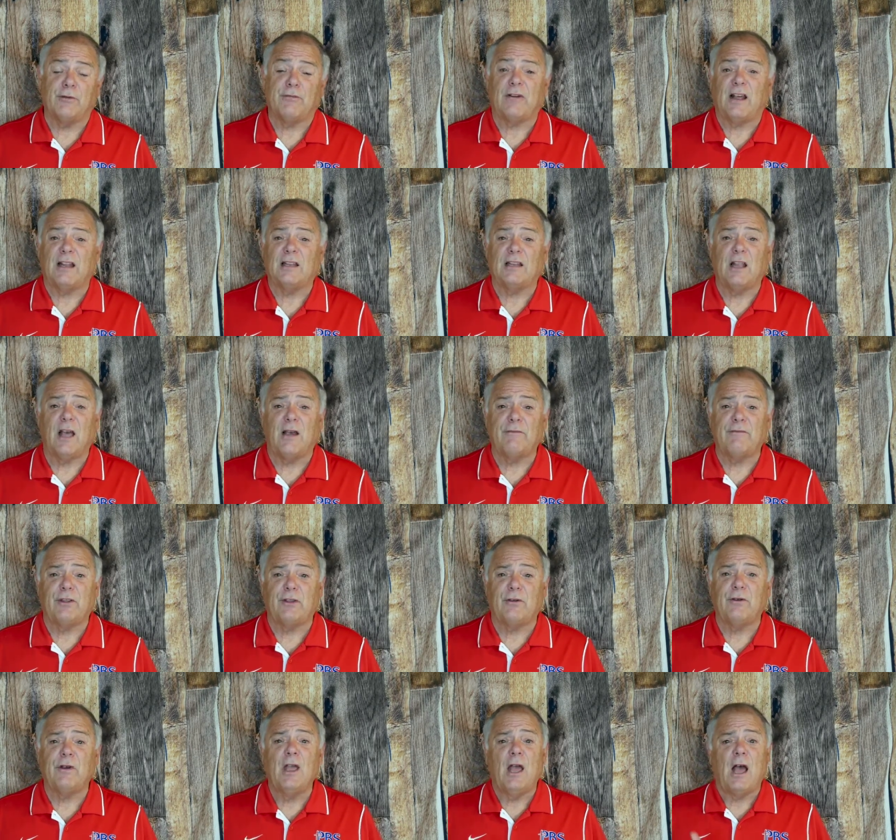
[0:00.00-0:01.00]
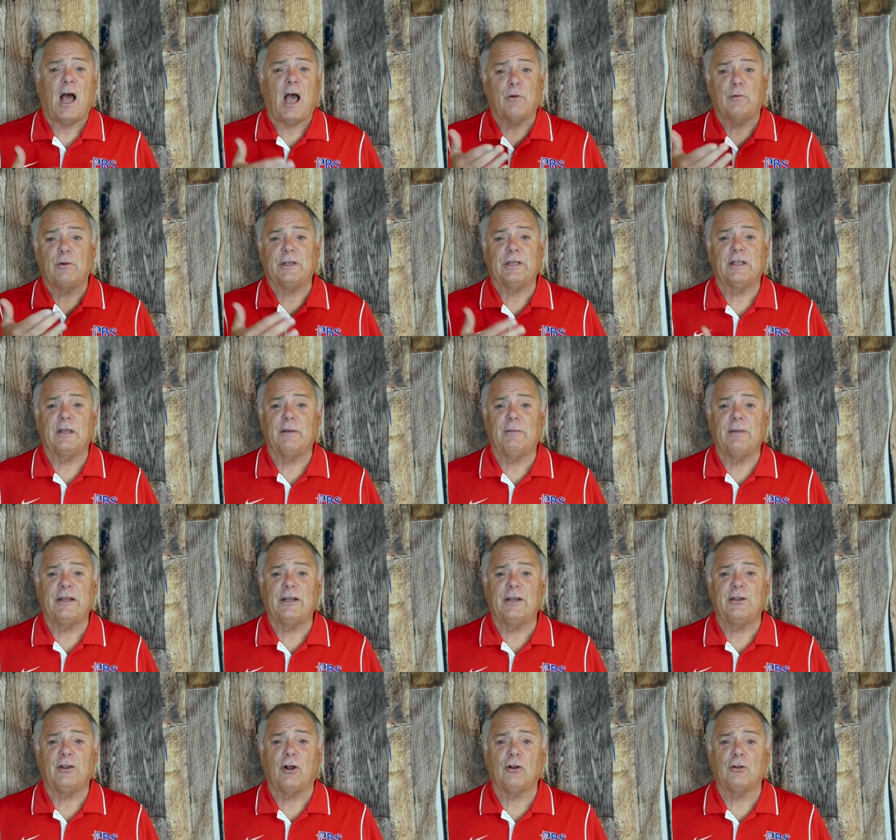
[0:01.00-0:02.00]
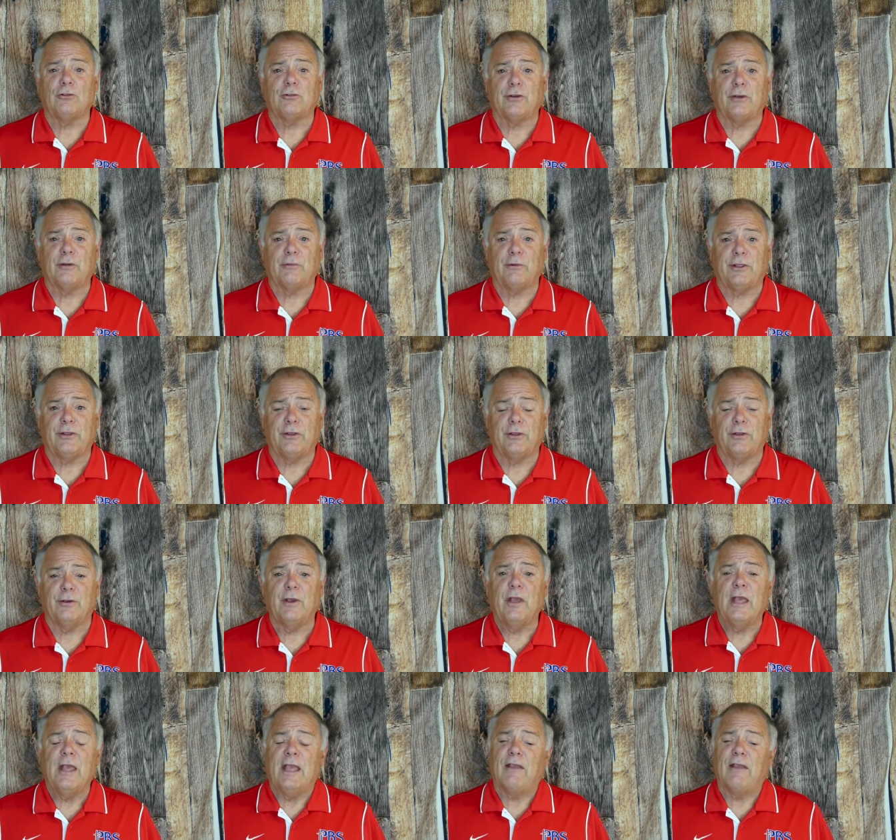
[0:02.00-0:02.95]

If I love you, I wouldn't commit adultery with you.